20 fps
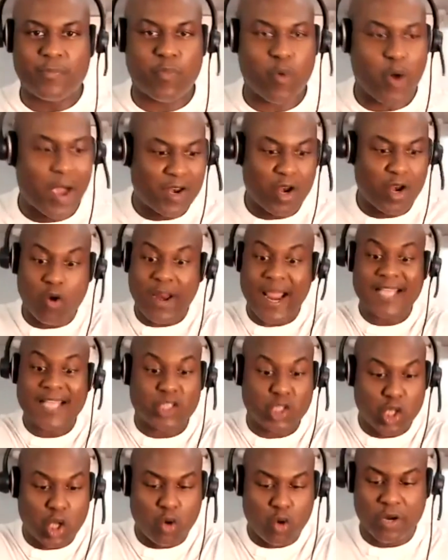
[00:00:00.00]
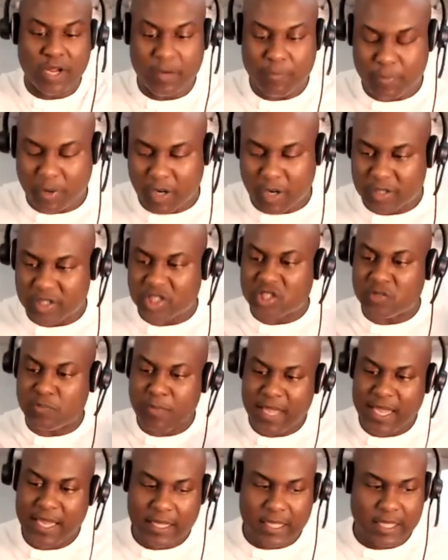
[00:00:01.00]
I know that's loaded, but just
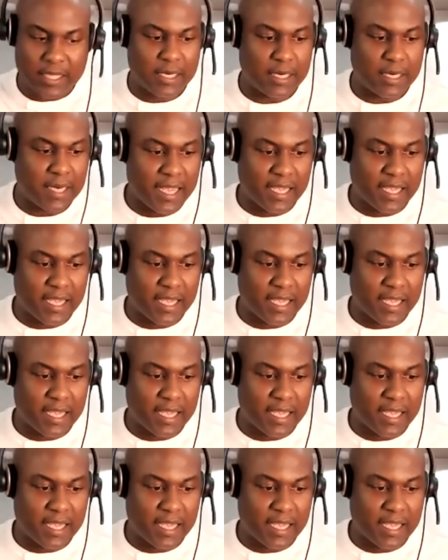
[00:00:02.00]
mainly the negative.